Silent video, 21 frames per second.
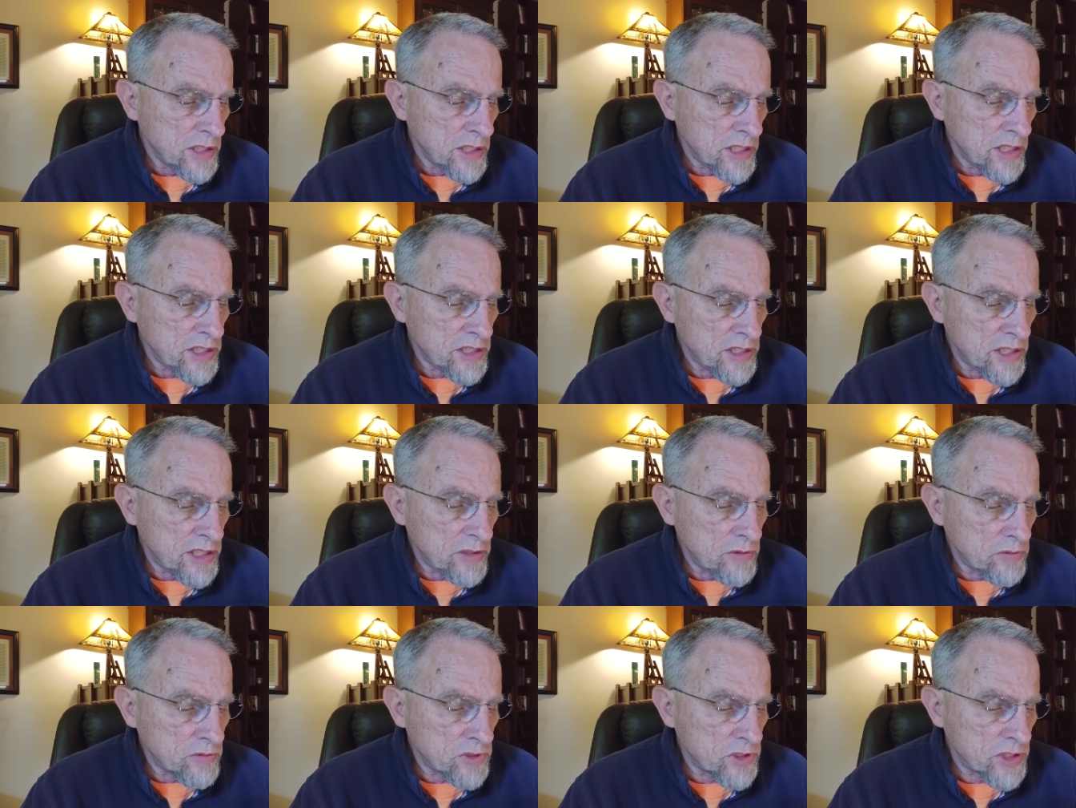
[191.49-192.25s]
He
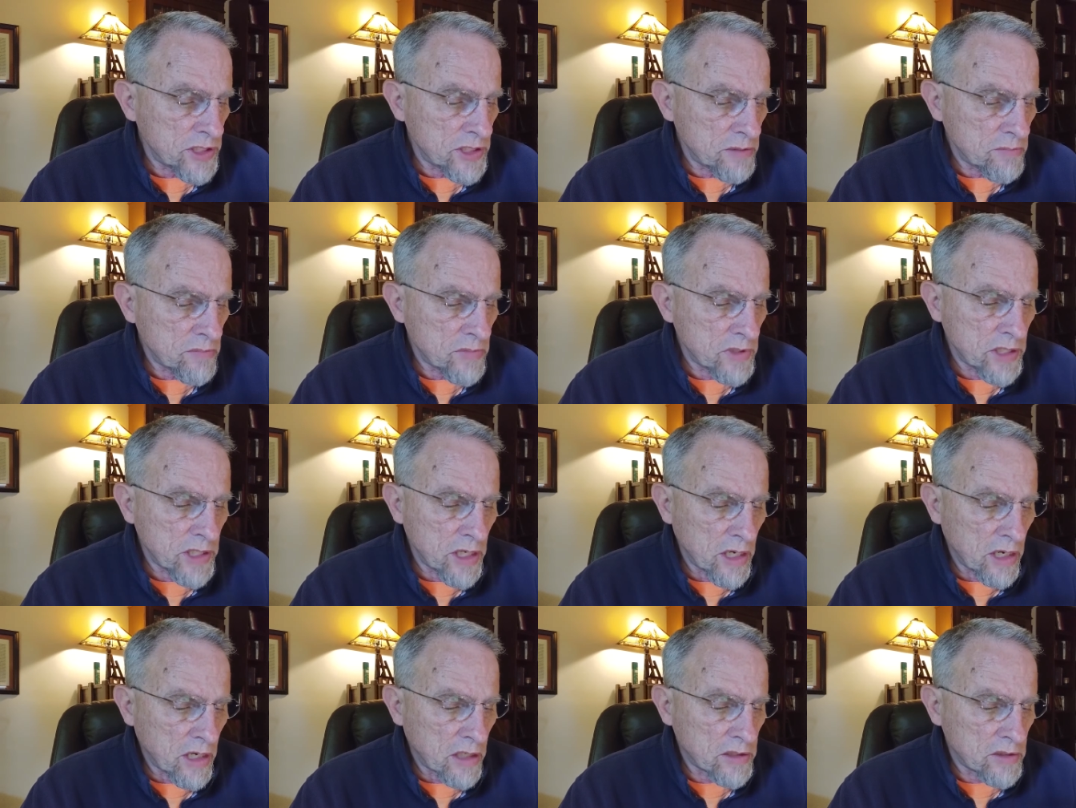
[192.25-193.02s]
yields him the
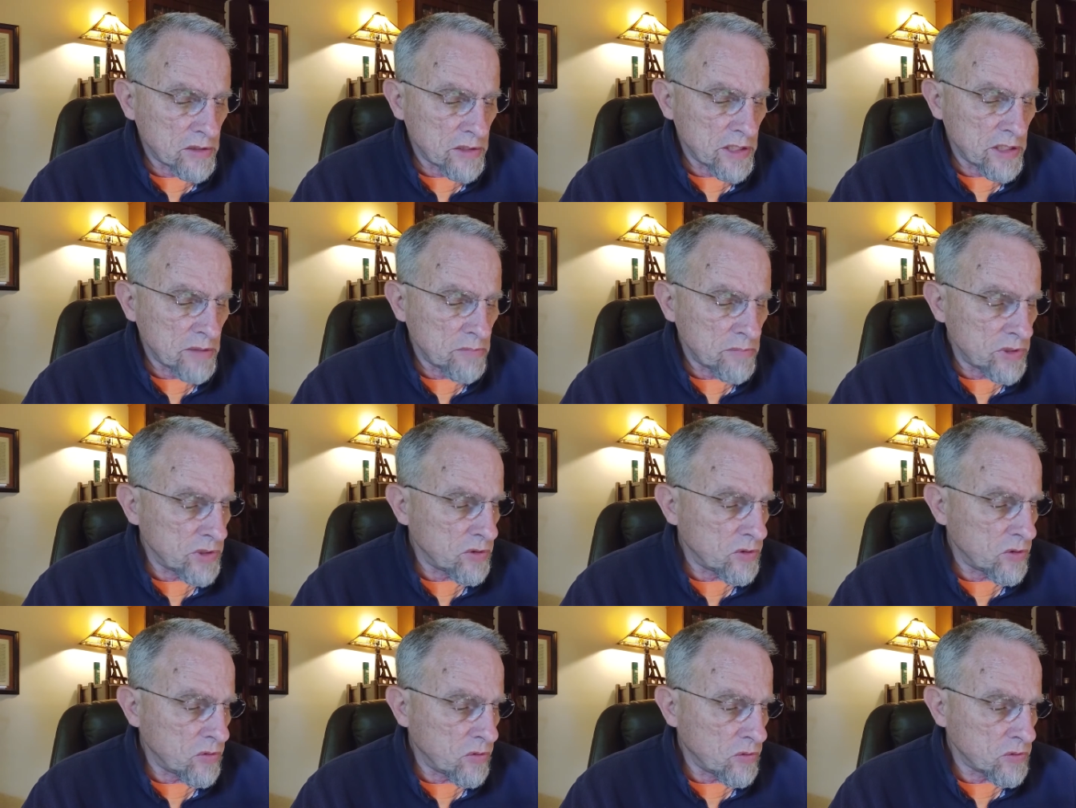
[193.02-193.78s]
honor and
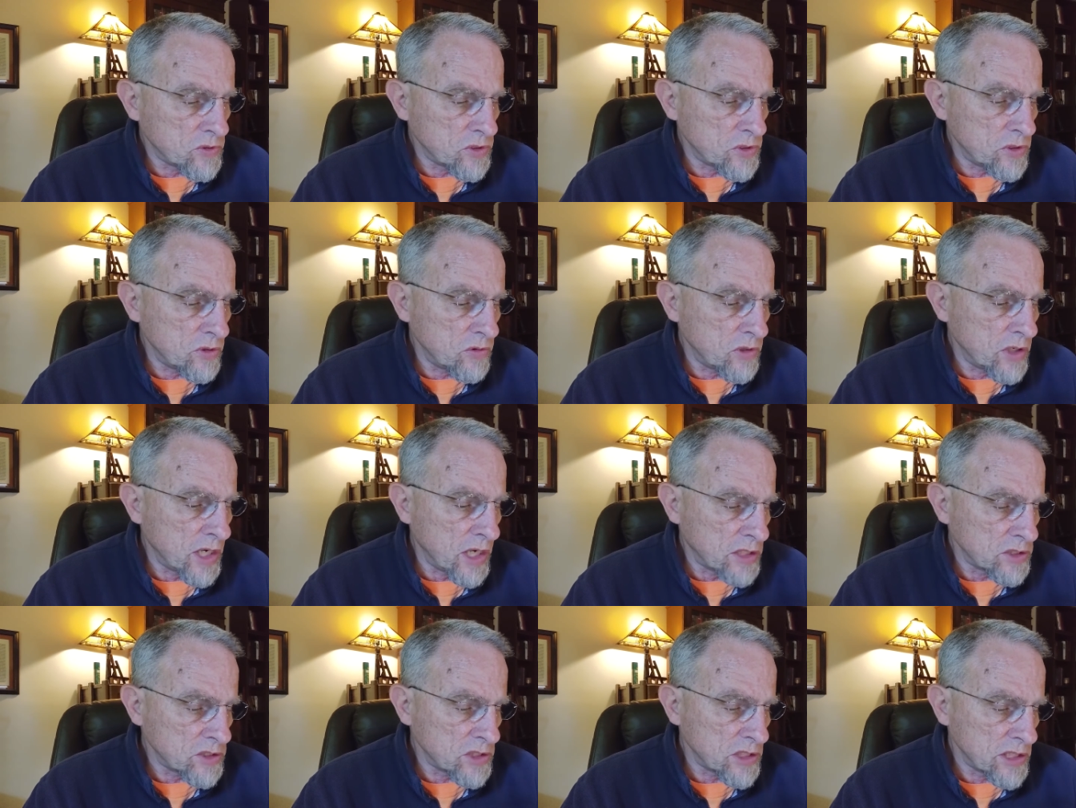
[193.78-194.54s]
beholds no
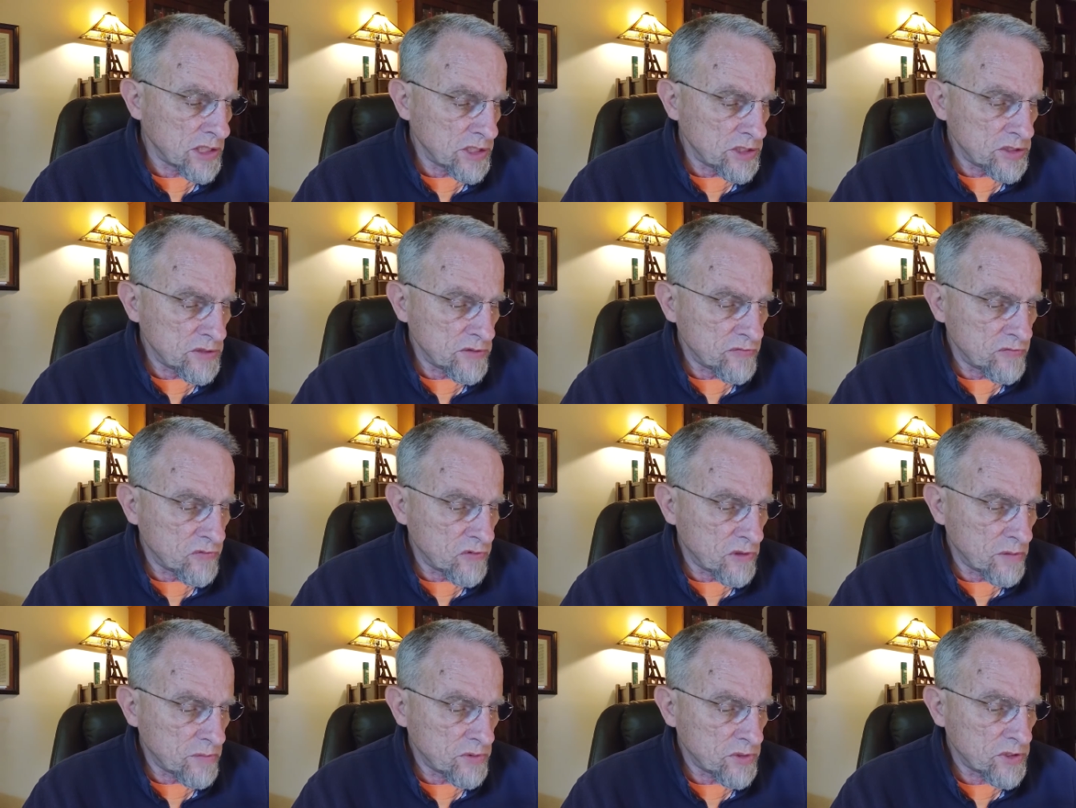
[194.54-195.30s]
consolation
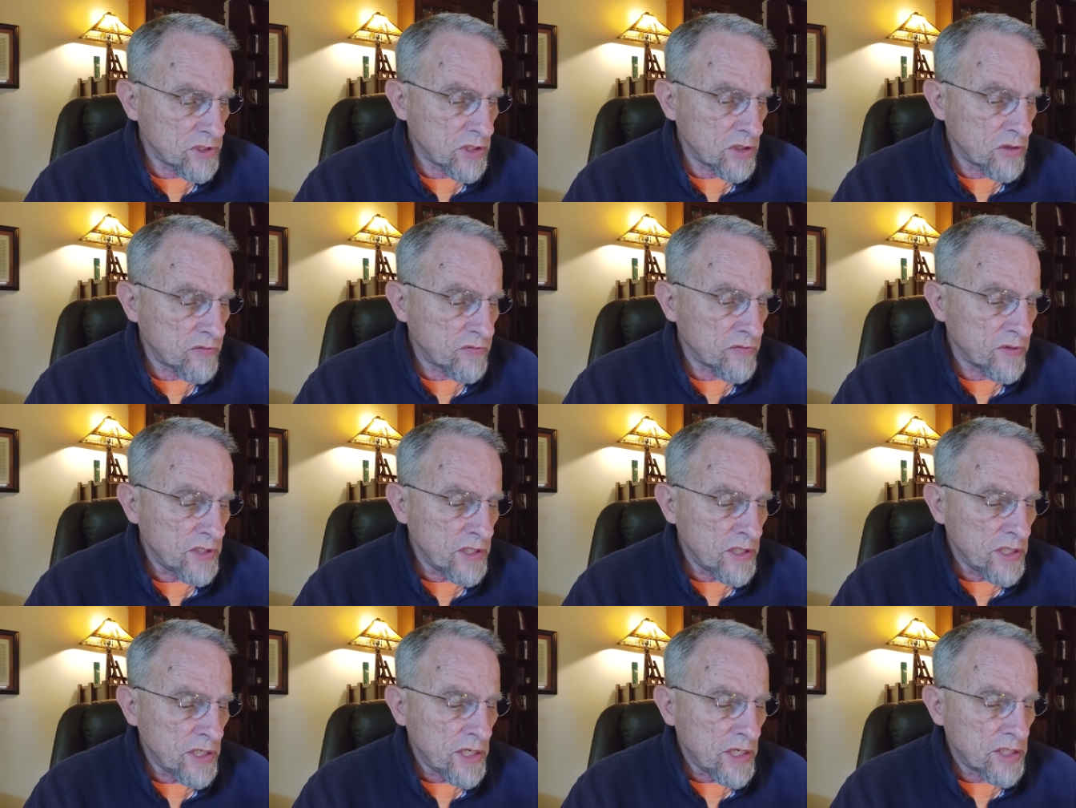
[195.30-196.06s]
for himself,
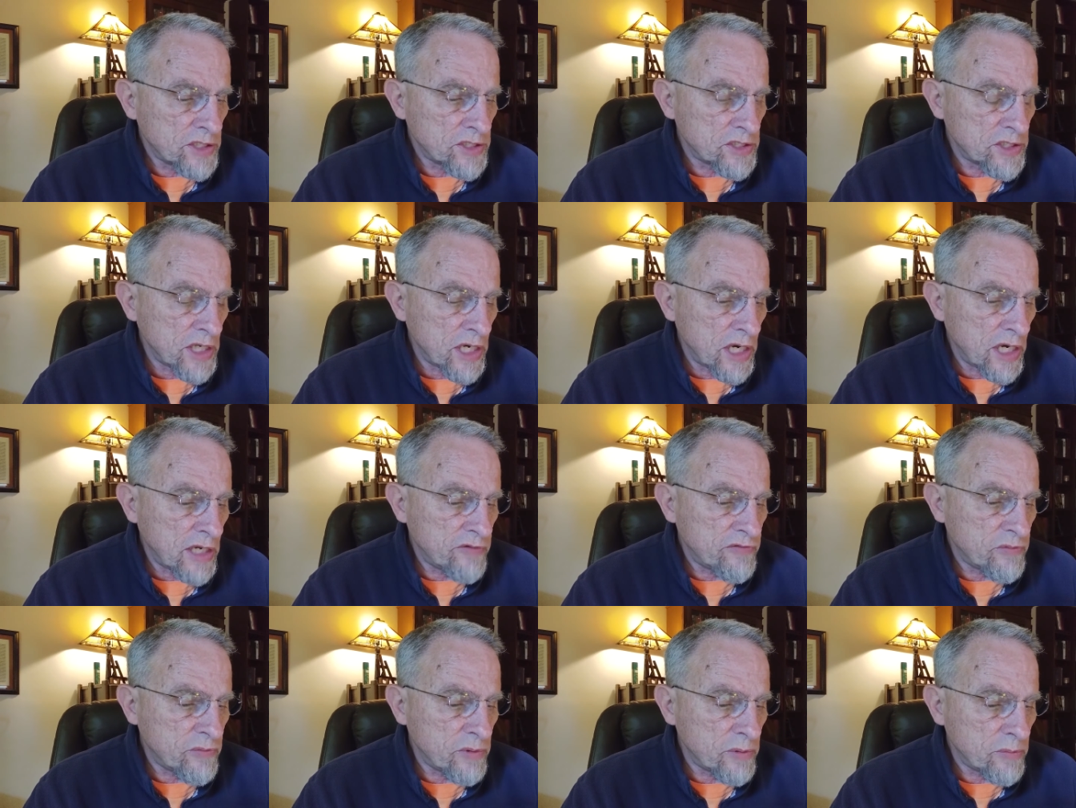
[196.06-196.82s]

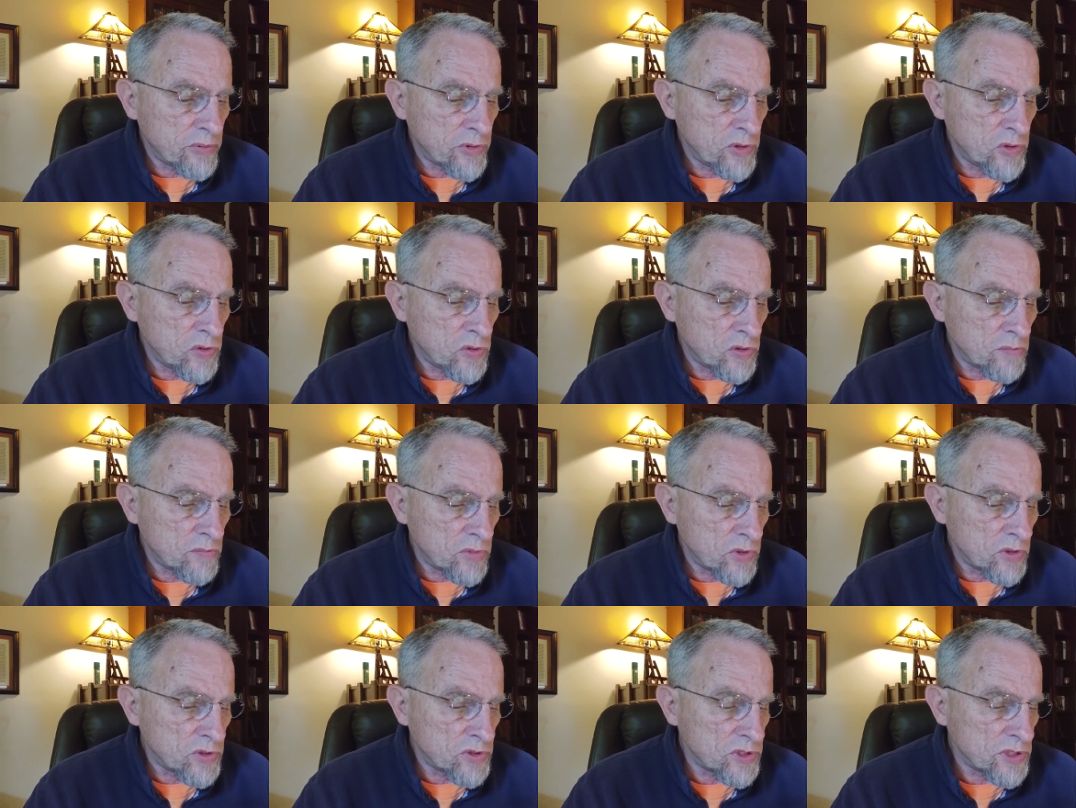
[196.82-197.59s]
aside from the pure
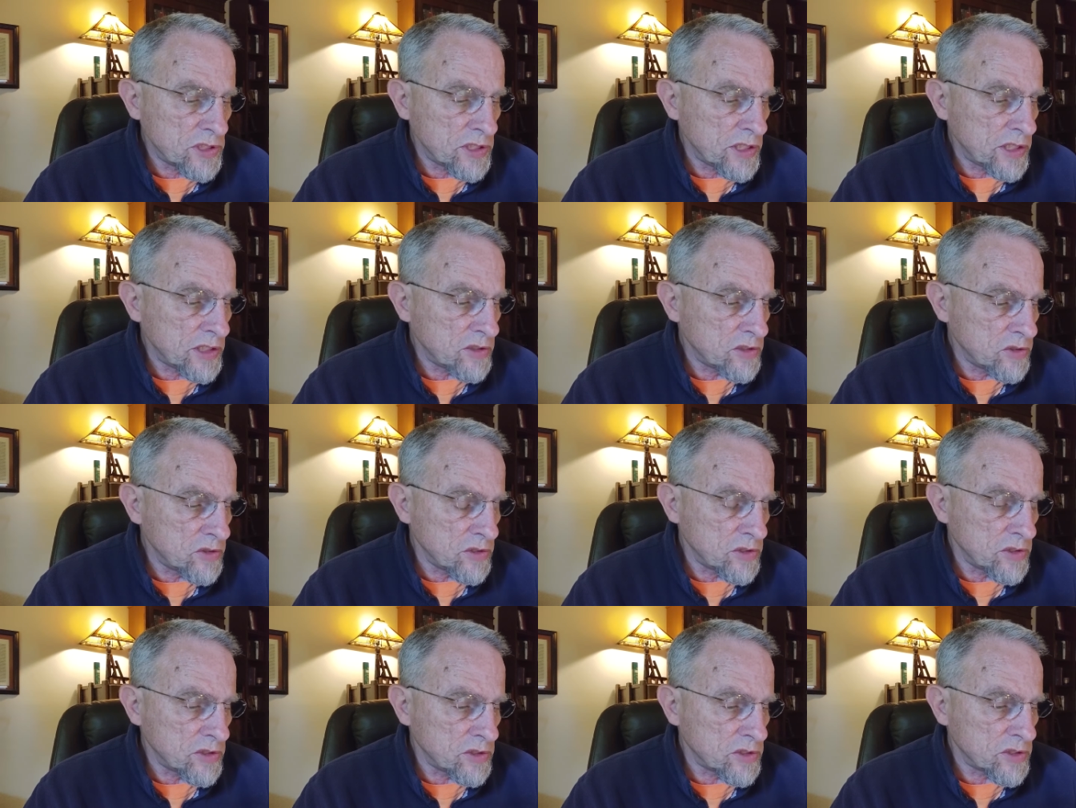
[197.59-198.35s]
mercy and
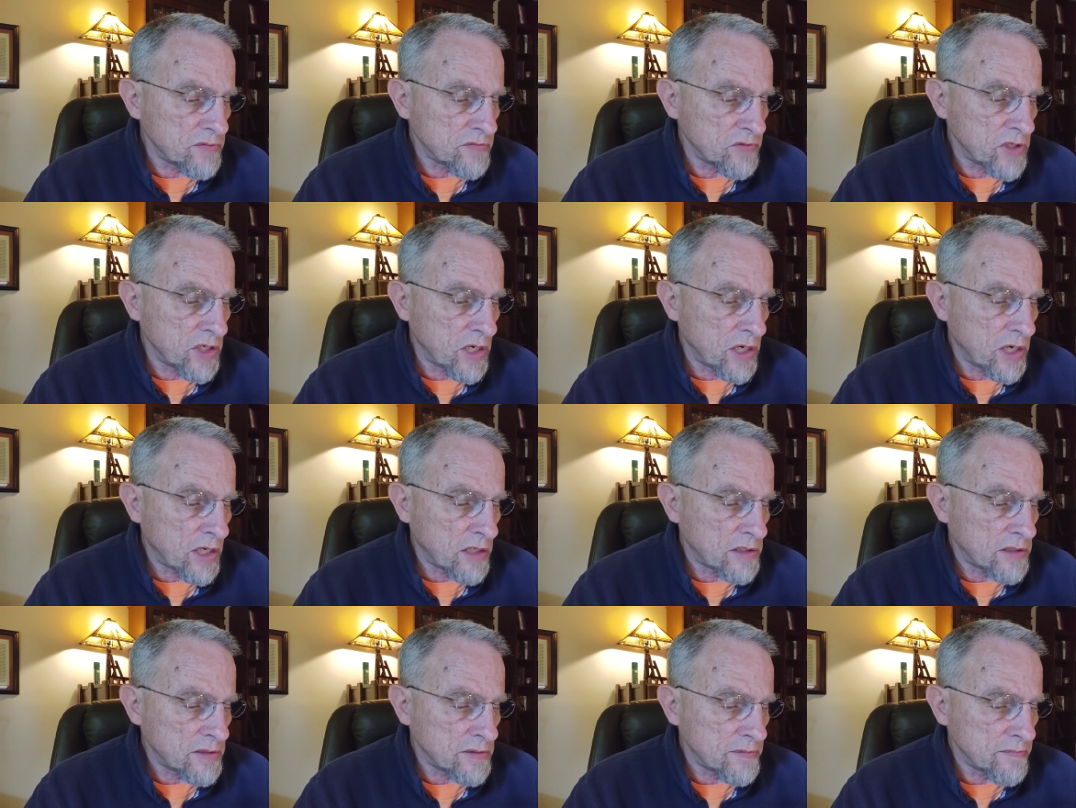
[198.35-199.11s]
goodness of
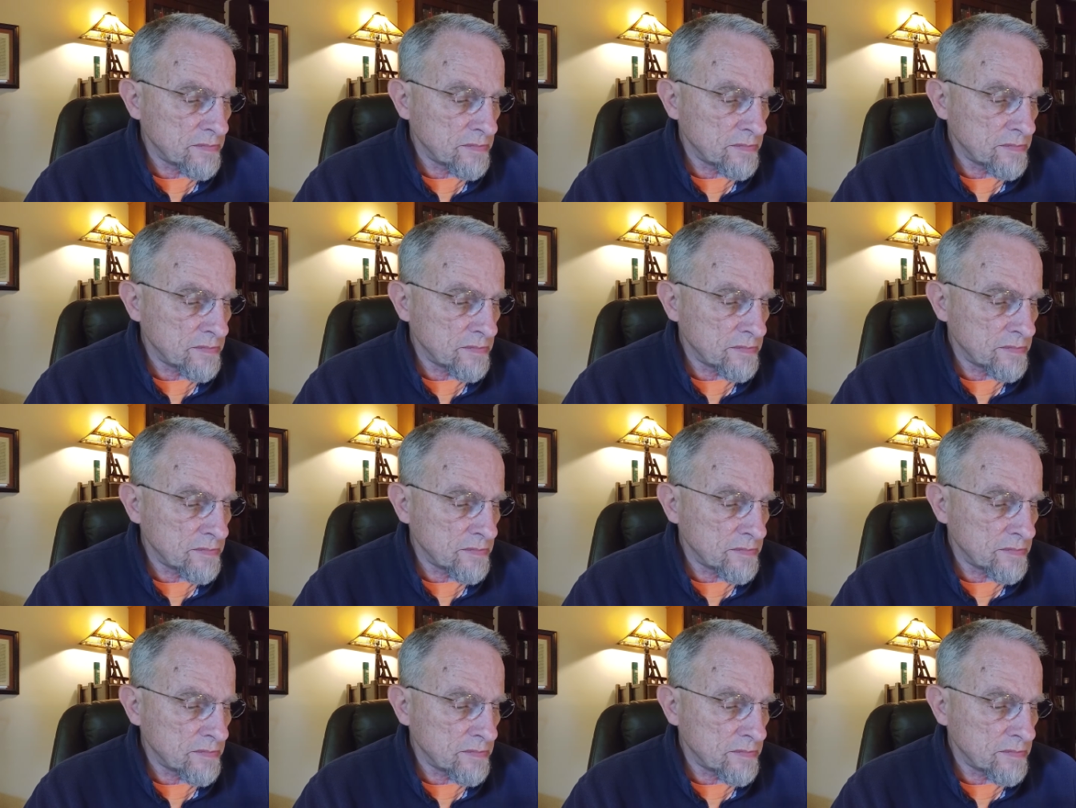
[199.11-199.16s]
God.